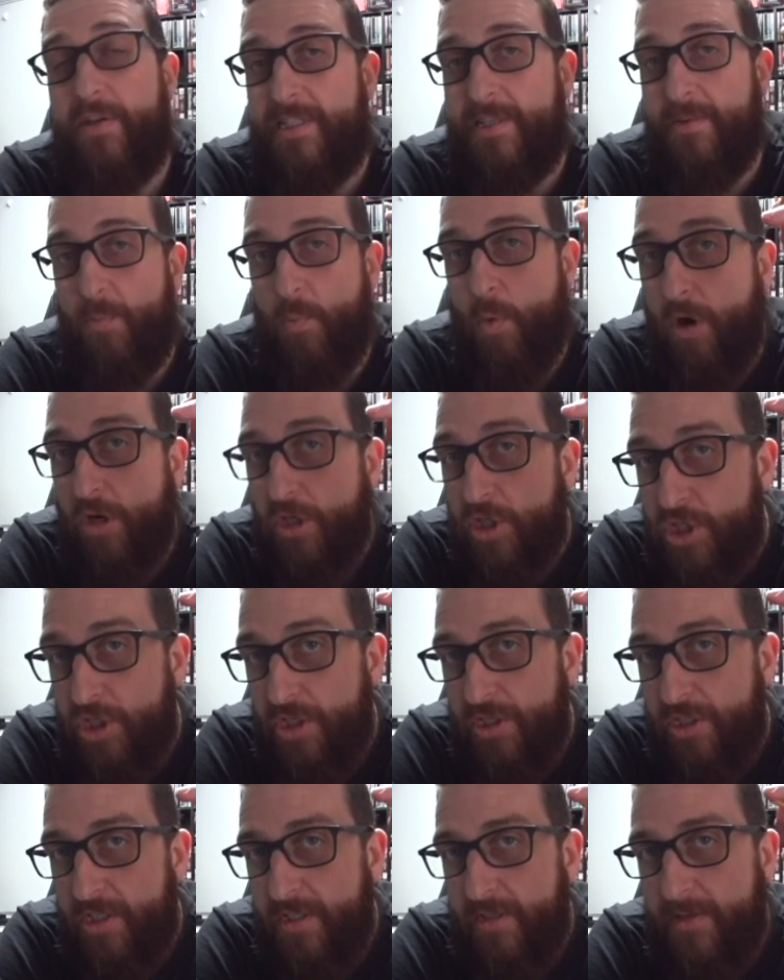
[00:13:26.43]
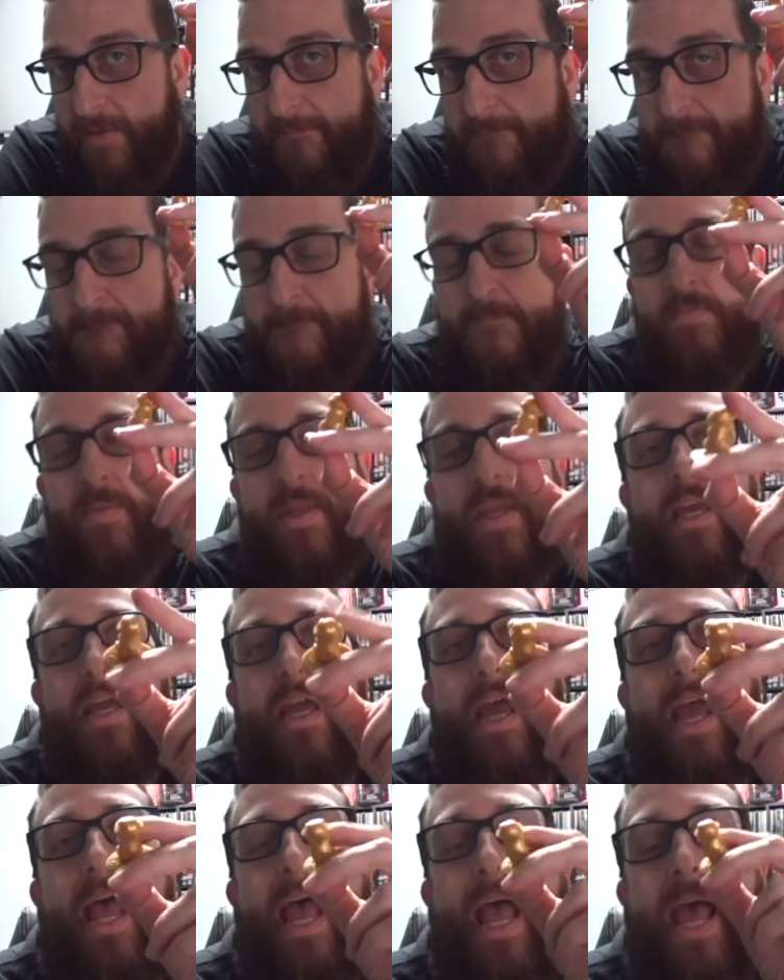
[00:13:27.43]
some watches,
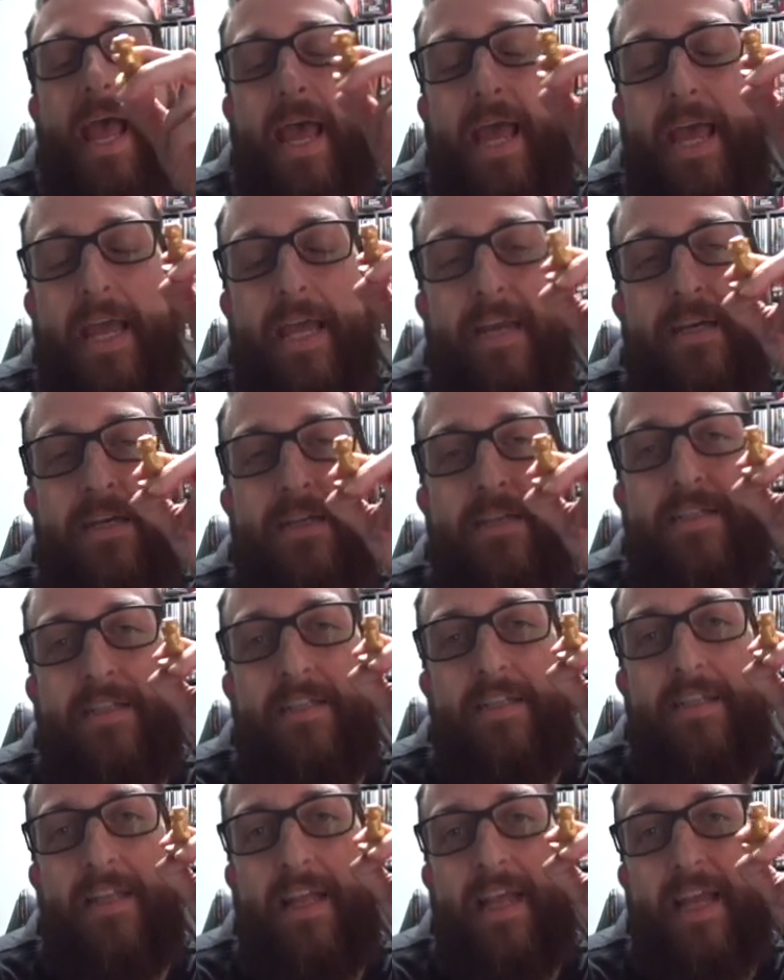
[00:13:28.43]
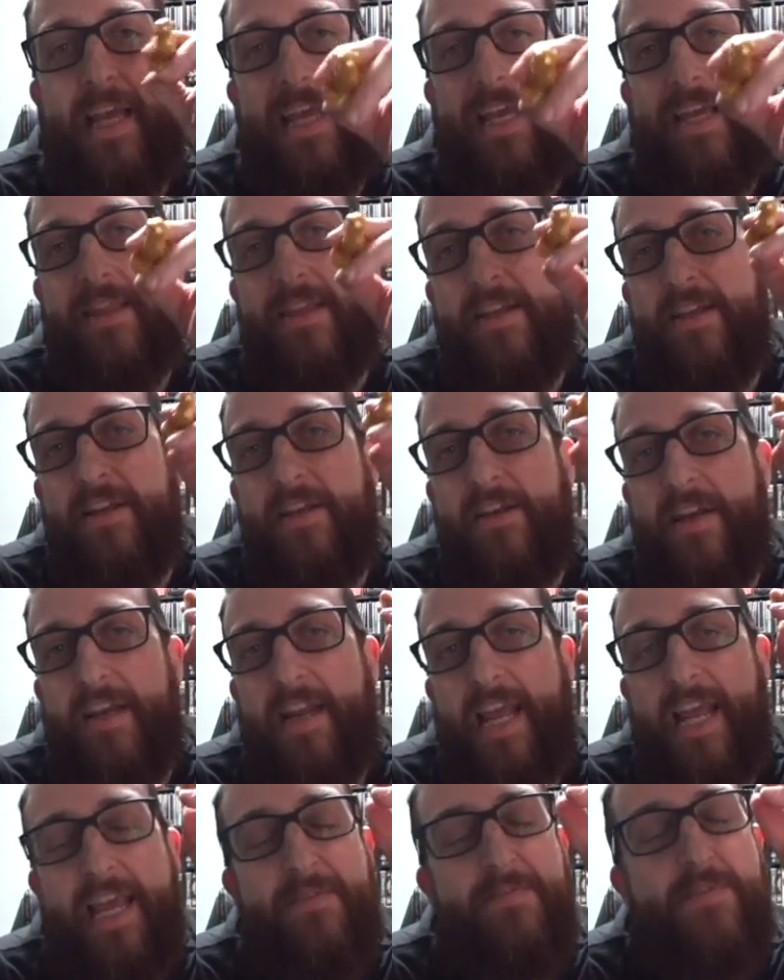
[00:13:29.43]
and even
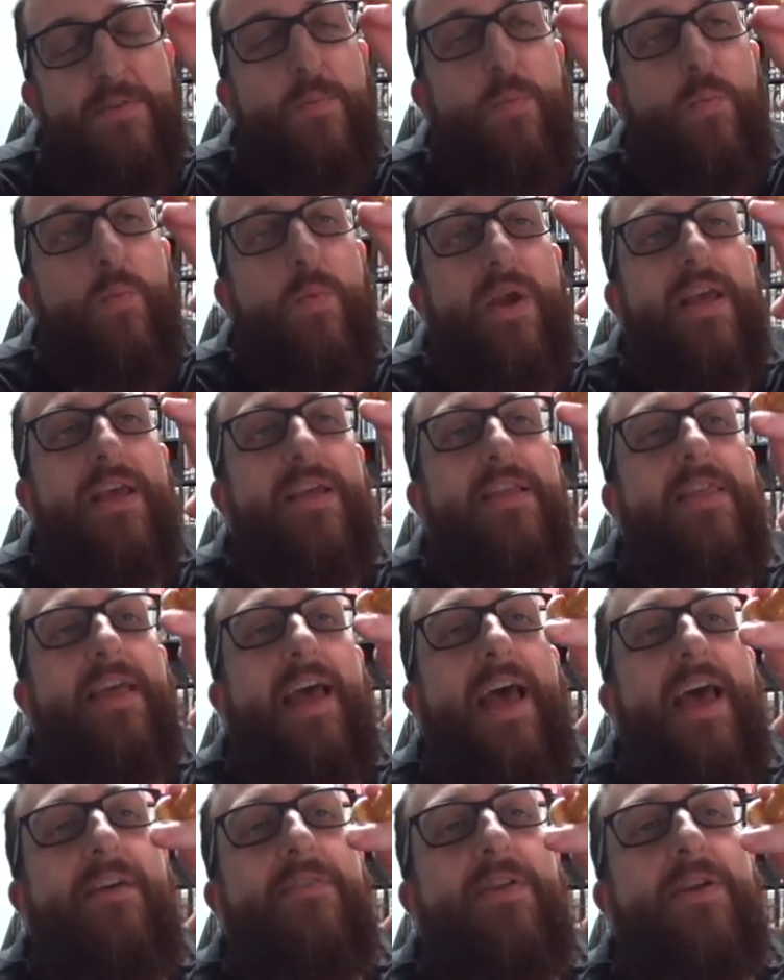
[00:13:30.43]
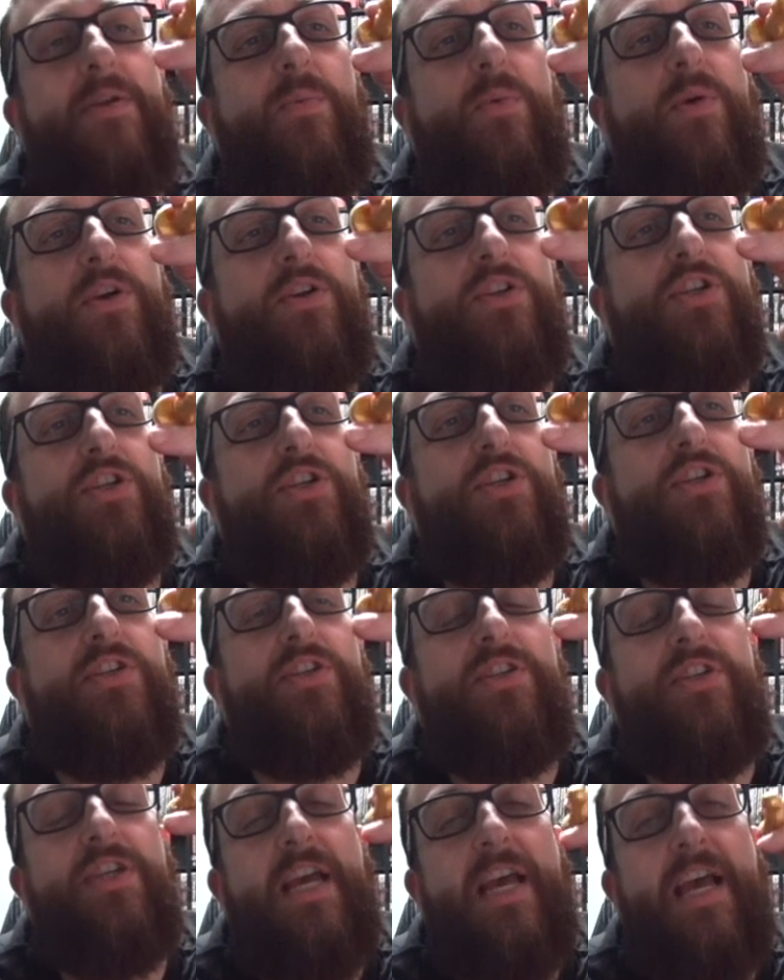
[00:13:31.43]
with having
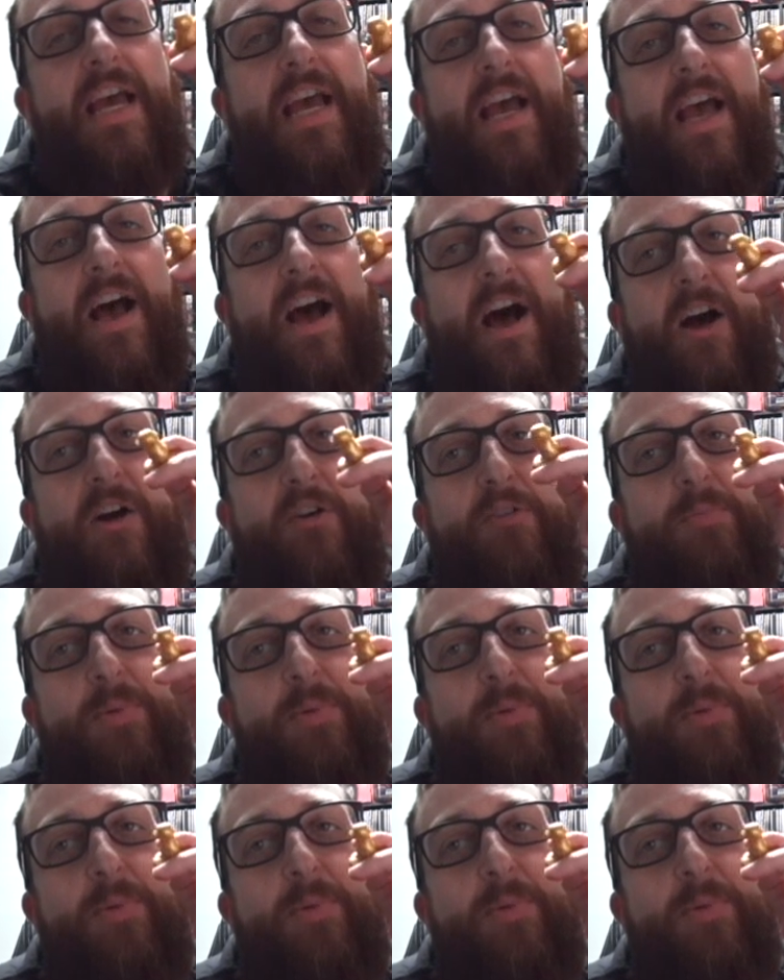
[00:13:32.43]
watches, I was